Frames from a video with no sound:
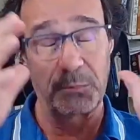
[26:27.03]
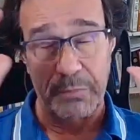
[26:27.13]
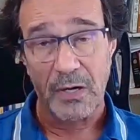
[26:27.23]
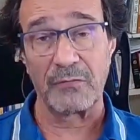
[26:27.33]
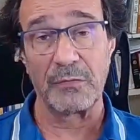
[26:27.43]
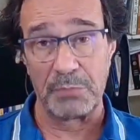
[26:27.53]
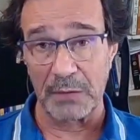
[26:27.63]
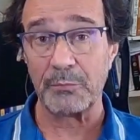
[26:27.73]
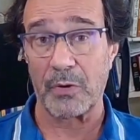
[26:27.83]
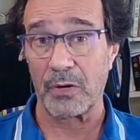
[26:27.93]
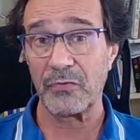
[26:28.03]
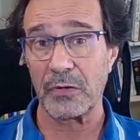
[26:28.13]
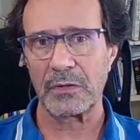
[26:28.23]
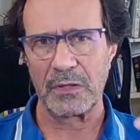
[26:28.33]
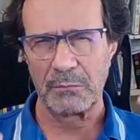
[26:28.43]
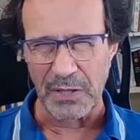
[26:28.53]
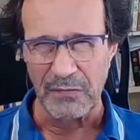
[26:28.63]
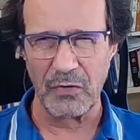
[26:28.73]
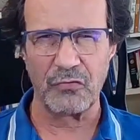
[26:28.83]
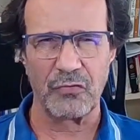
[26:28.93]
part of a big project and a
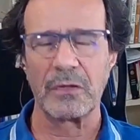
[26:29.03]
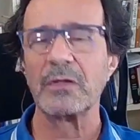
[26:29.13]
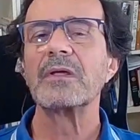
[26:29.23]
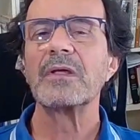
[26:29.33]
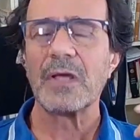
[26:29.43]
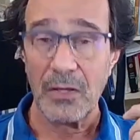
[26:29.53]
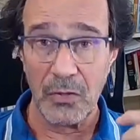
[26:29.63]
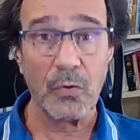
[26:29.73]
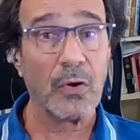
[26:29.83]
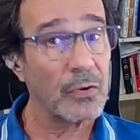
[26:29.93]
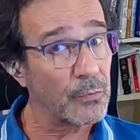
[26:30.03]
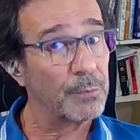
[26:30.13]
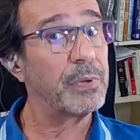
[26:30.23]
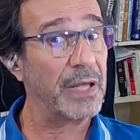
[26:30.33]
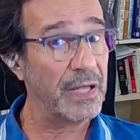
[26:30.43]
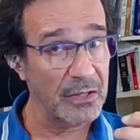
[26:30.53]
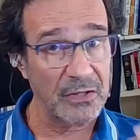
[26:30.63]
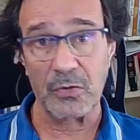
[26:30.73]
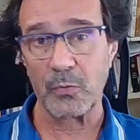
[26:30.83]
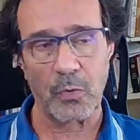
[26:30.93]
big vision. And you are playing a
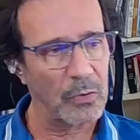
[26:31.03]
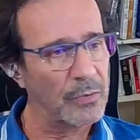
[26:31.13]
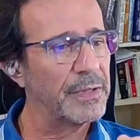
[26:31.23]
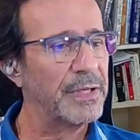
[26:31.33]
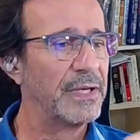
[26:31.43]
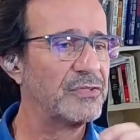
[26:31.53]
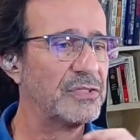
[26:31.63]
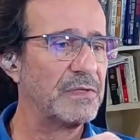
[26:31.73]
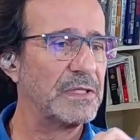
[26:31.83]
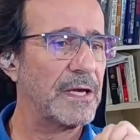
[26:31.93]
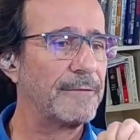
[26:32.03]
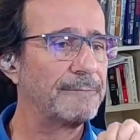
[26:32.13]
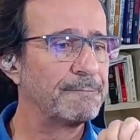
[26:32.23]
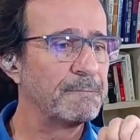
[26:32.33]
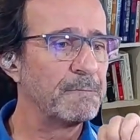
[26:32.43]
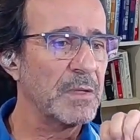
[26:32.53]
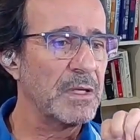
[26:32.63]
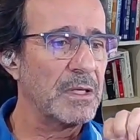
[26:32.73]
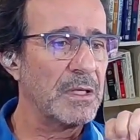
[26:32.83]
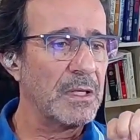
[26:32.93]
key role in achieving that.
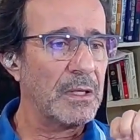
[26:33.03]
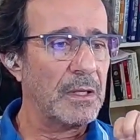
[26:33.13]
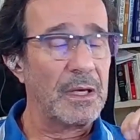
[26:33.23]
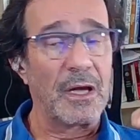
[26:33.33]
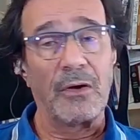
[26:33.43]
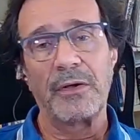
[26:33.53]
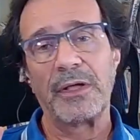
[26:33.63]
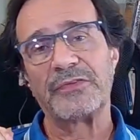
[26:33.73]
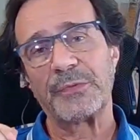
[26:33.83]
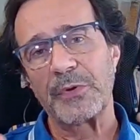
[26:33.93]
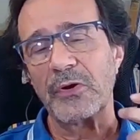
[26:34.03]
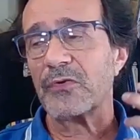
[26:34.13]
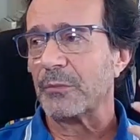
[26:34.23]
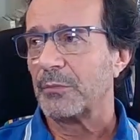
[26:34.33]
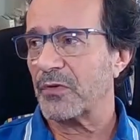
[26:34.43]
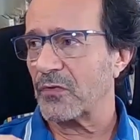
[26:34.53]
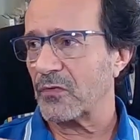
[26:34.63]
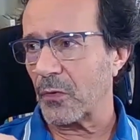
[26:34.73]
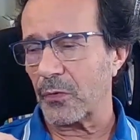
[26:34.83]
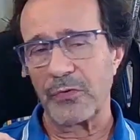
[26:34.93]
Now, entrepreneurs and business
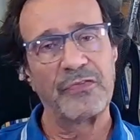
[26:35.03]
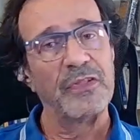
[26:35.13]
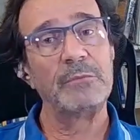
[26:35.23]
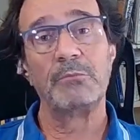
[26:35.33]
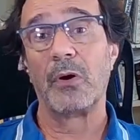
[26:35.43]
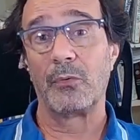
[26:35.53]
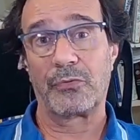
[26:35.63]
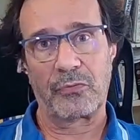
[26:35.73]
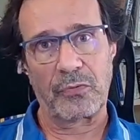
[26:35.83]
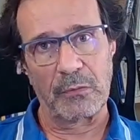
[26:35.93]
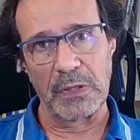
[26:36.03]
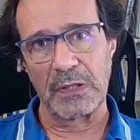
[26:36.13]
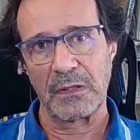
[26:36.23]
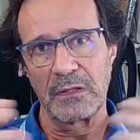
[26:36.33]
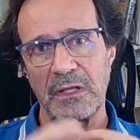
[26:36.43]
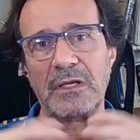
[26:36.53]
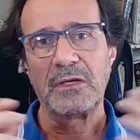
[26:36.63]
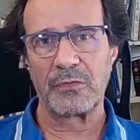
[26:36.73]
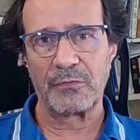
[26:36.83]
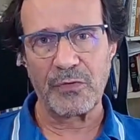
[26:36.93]
owners need both. I mean, and they
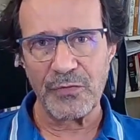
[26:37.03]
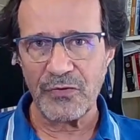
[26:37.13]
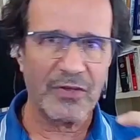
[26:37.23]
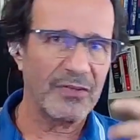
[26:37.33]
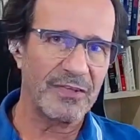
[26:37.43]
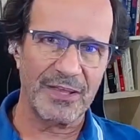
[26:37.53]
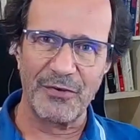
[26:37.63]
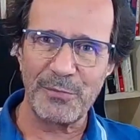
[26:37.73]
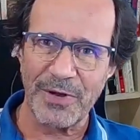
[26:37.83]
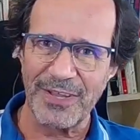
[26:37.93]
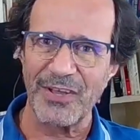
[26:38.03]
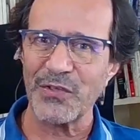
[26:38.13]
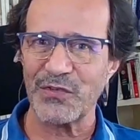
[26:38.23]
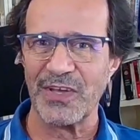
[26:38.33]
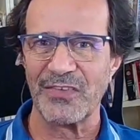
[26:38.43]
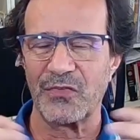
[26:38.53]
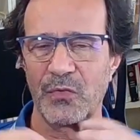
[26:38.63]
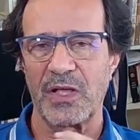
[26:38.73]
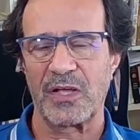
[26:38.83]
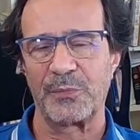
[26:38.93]
need revolving change like everybody else does
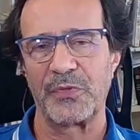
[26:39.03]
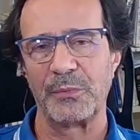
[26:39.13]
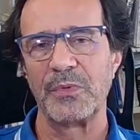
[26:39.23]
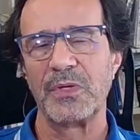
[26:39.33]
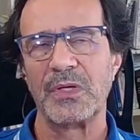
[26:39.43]
to help them